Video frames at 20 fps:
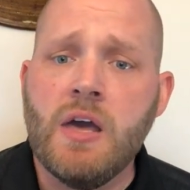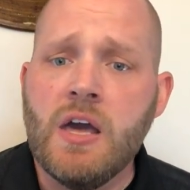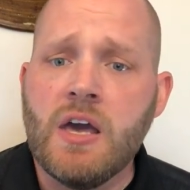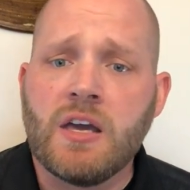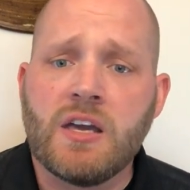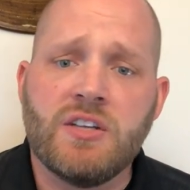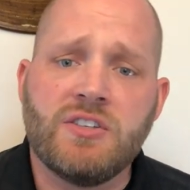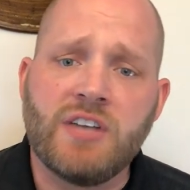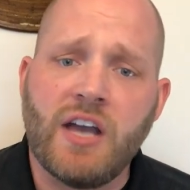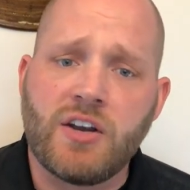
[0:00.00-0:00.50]

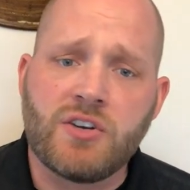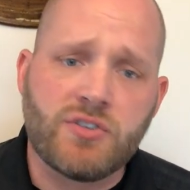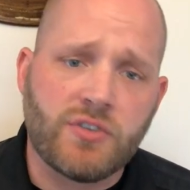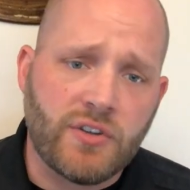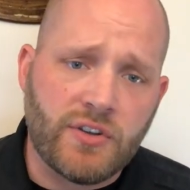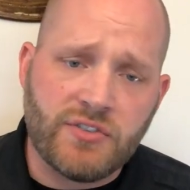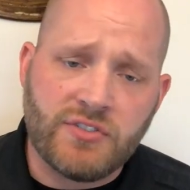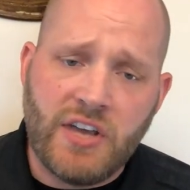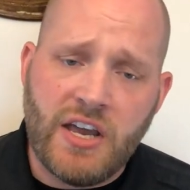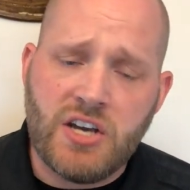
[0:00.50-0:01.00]

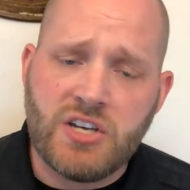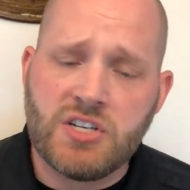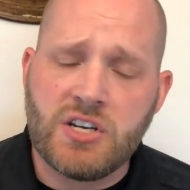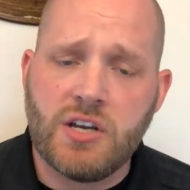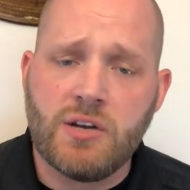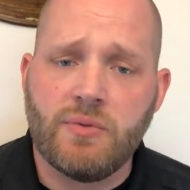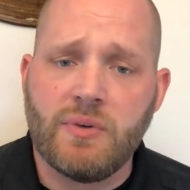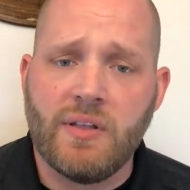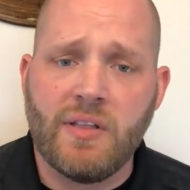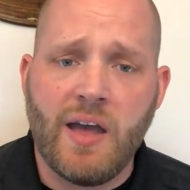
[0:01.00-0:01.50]

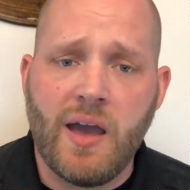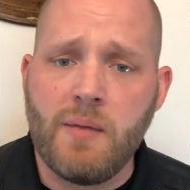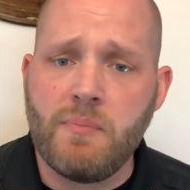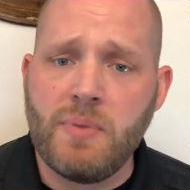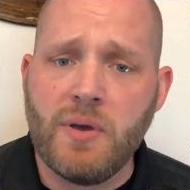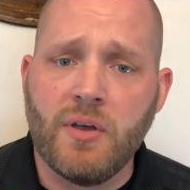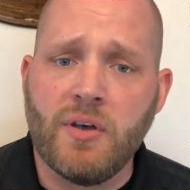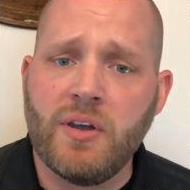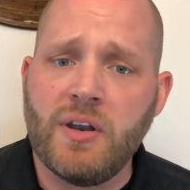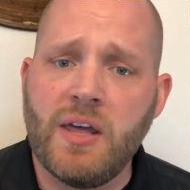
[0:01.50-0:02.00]
contextualization,
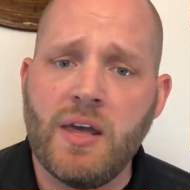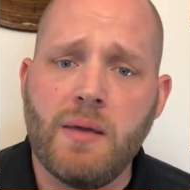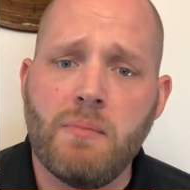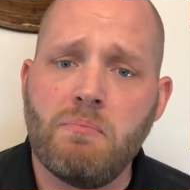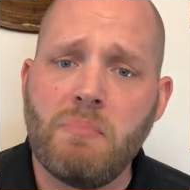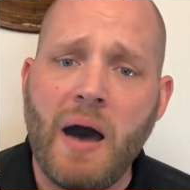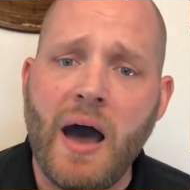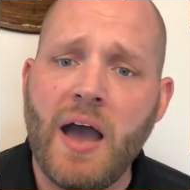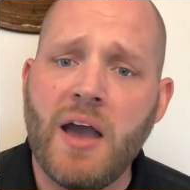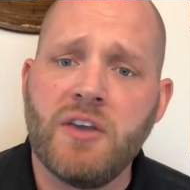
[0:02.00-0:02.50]
reliability,
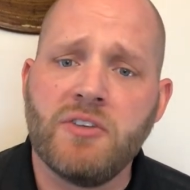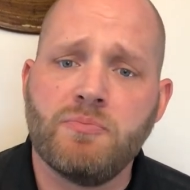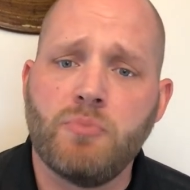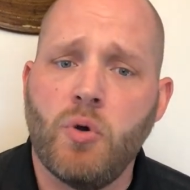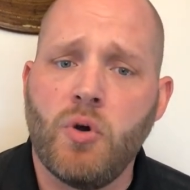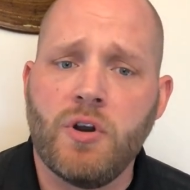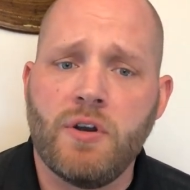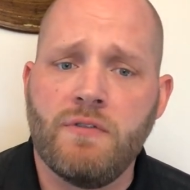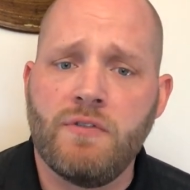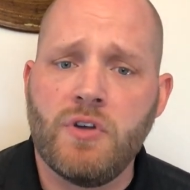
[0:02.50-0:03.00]
bias,
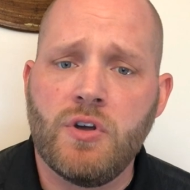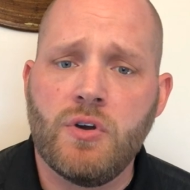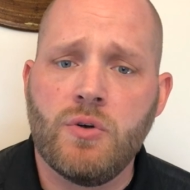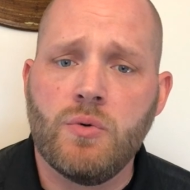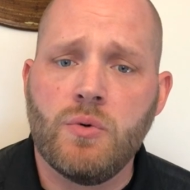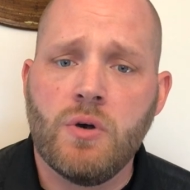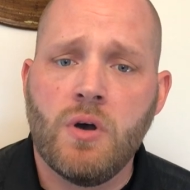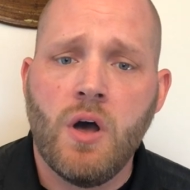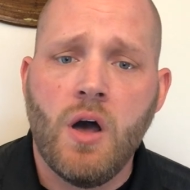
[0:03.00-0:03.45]
point of view.